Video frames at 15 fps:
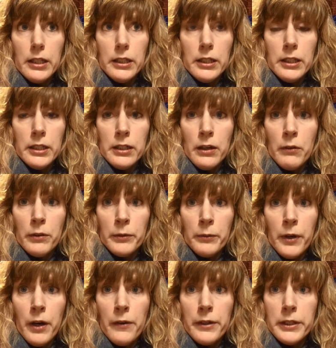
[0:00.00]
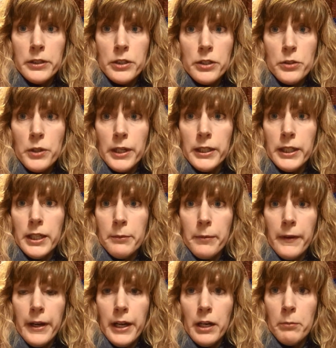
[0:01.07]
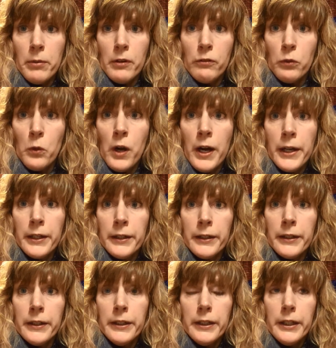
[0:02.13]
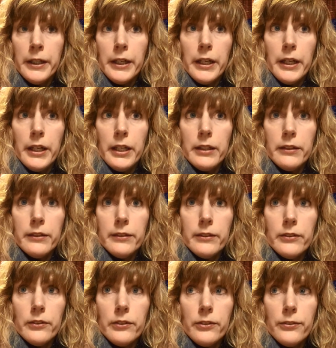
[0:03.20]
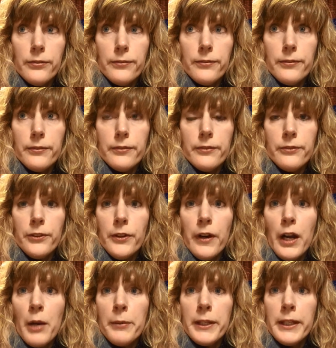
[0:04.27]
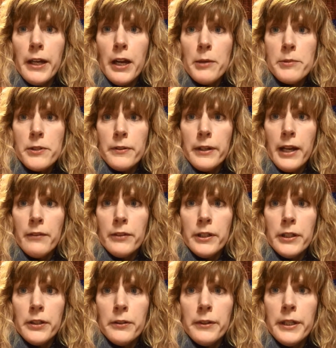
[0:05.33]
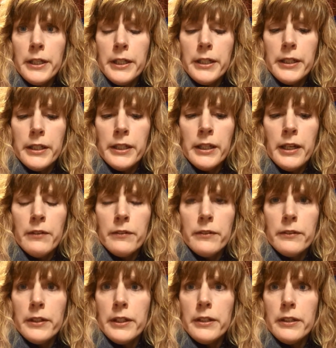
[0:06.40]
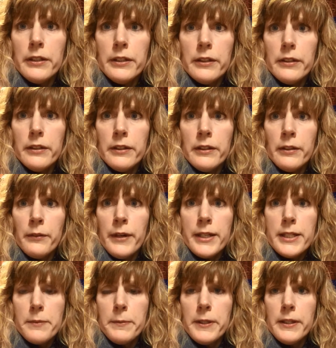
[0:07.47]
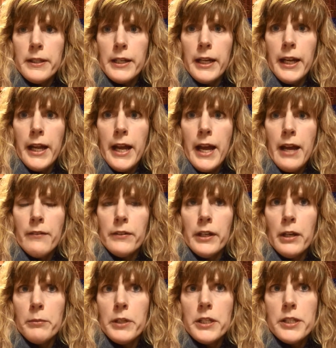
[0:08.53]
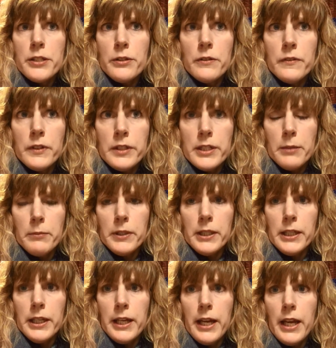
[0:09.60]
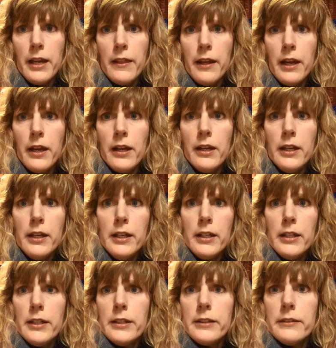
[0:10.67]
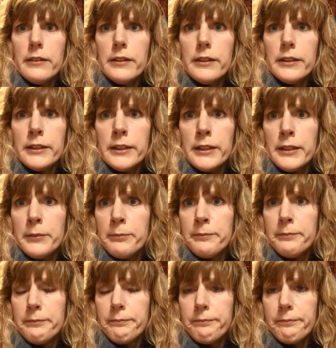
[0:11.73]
you know, when we're already just trying to keep our head above water, to figure out how many carbs are in every ingredient and in the recipe that I have and how many servings I'm going to get out of that,